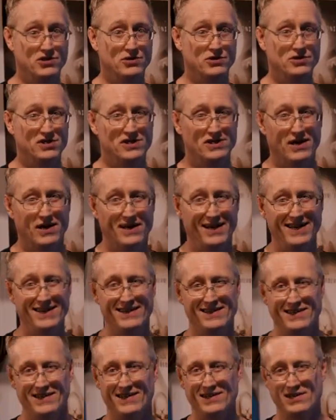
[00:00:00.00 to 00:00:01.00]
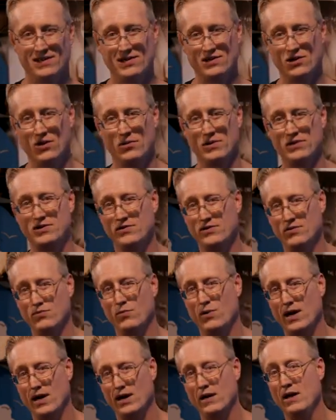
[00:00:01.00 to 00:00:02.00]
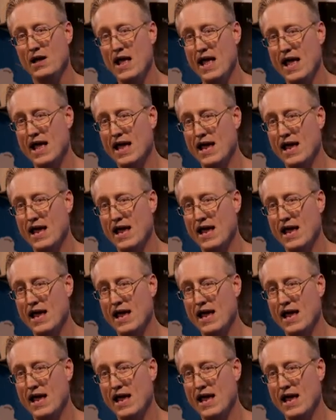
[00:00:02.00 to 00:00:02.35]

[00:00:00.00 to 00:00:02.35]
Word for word: you're starting to go into, well,